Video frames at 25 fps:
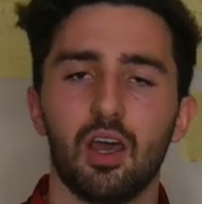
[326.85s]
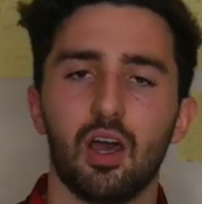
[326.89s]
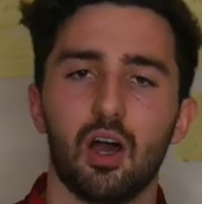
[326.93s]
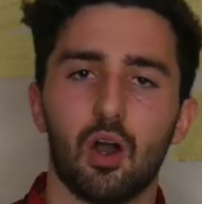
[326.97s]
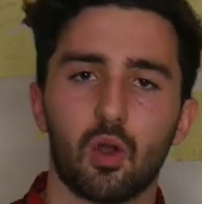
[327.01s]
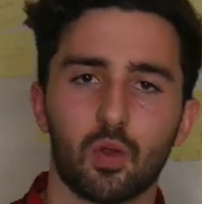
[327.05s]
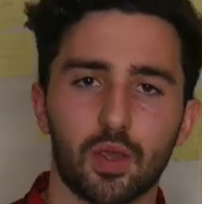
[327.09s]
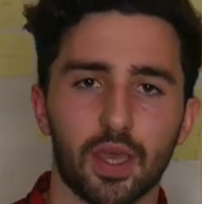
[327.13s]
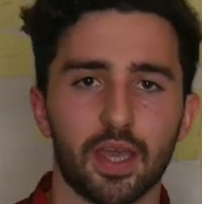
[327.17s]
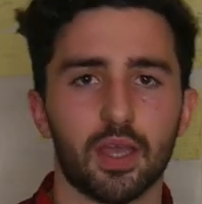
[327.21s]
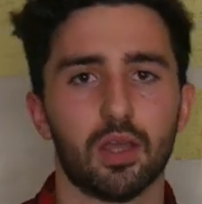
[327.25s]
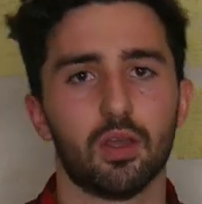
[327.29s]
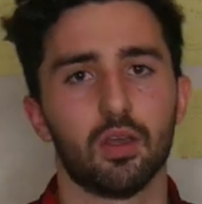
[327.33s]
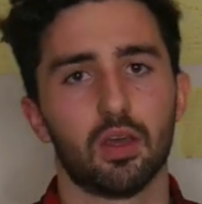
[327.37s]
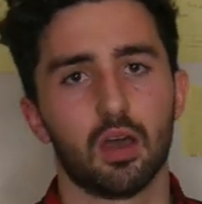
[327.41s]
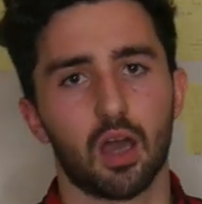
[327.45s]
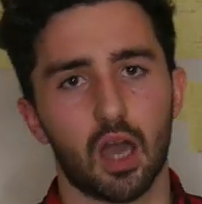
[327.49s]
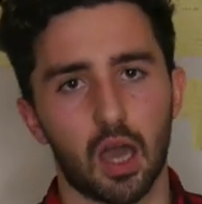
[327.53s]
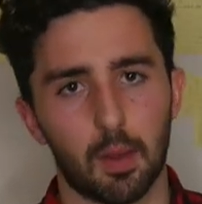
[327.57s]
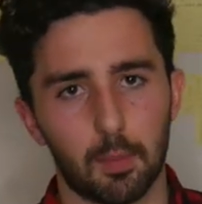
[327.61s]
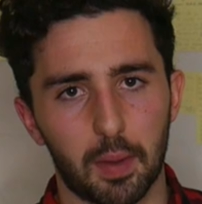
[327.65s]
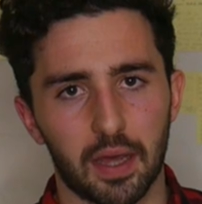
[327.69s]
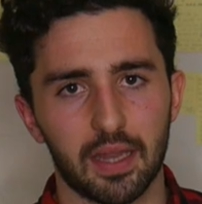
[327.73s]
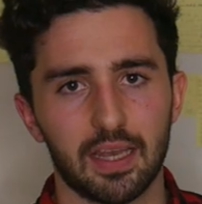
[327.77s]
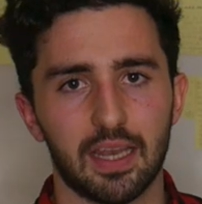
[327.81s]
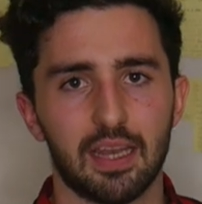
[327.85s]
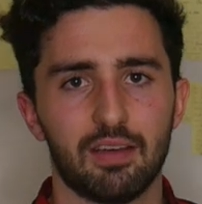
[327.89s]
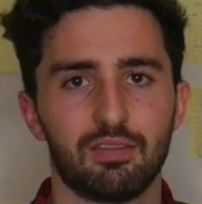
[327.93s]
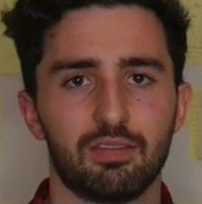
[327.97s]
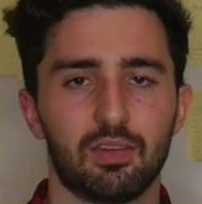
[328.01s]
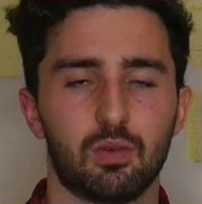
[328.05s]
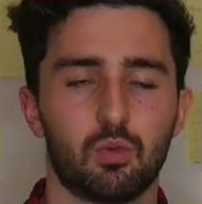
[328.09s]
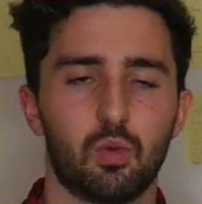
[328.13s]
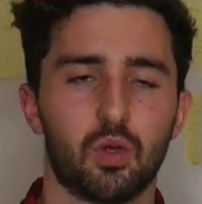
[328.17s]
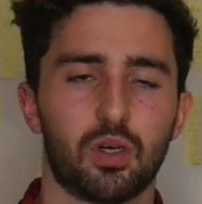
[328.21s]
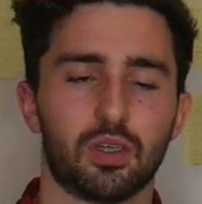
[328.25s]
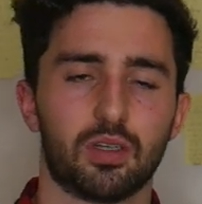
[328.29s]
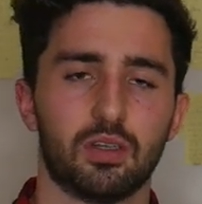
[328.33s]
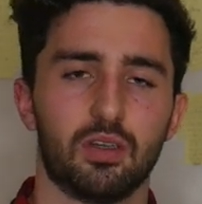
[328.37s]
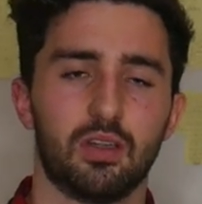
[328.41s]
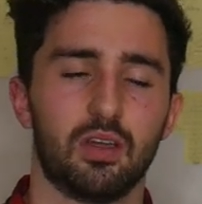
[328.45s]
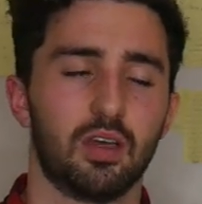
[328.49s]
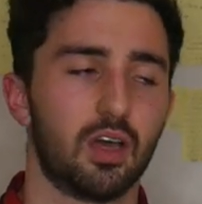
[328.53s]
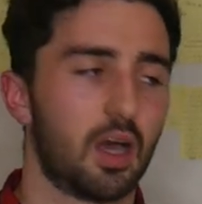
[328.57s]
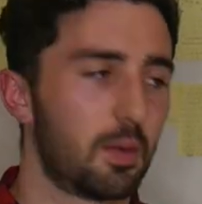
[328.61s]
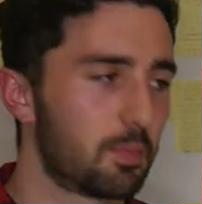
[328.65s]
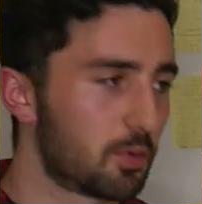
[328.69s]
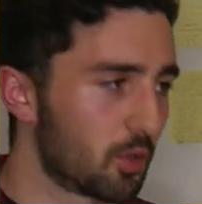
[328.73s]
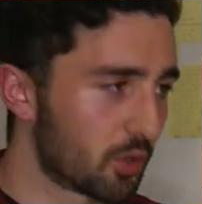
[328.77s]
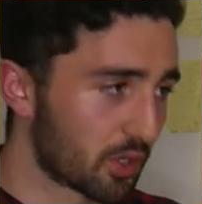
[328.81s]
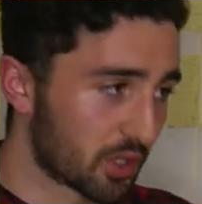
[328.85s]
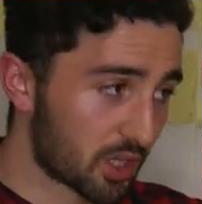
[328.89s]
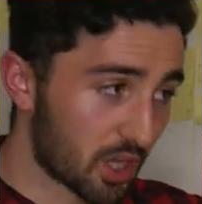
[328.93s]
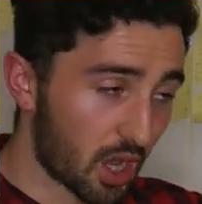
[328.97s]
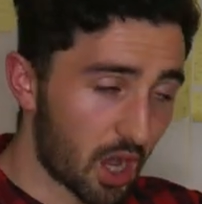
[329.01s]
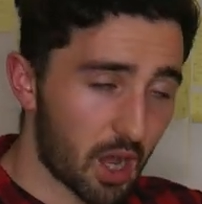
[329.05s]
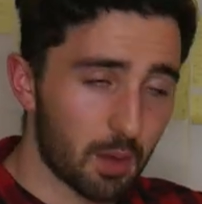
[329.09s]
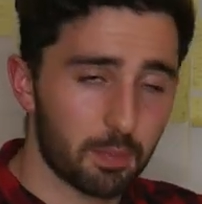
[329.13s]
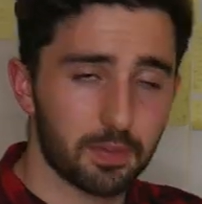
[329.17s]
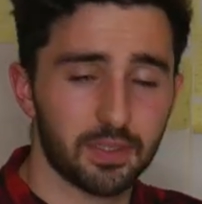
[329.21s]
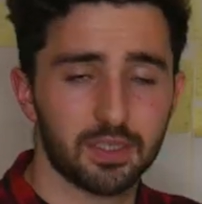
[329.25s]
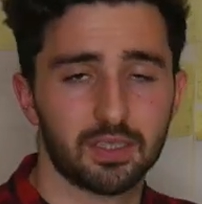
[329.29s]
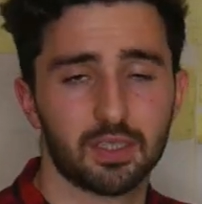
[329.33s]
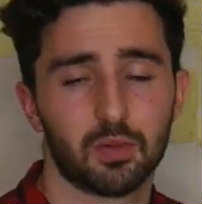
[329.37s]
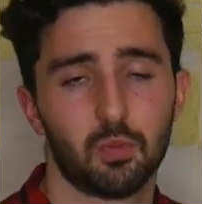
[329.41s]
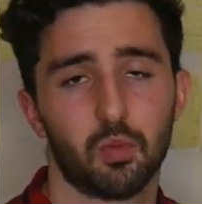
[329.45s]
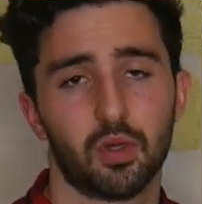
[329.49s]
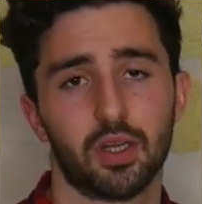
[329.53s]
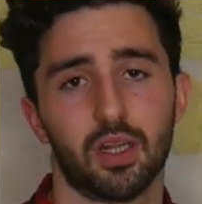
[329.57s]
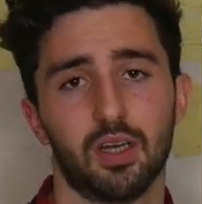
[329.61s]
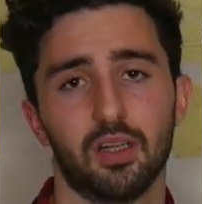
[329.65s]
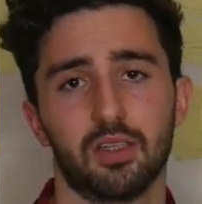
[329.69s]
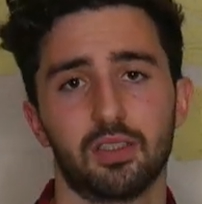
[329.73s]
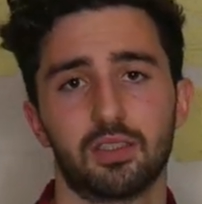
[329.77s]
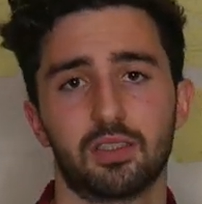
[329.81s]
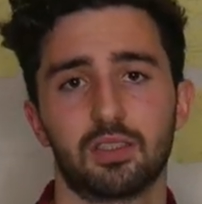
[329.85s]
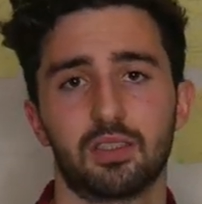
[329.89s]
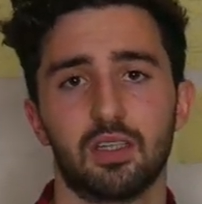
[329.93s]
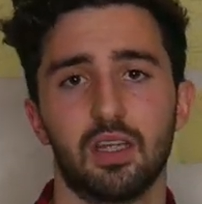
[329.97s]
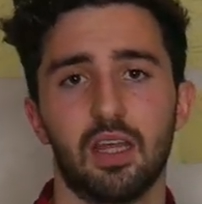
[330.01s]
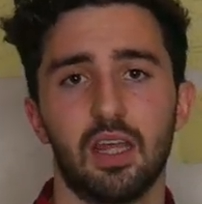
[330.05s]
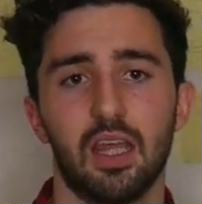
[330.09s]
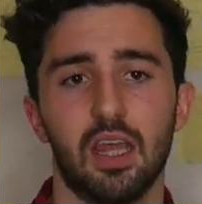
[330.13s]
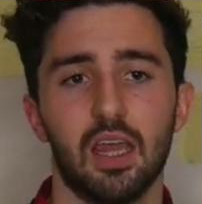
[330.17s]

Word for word: okay, I'm at level one. I'm going to copy someone else.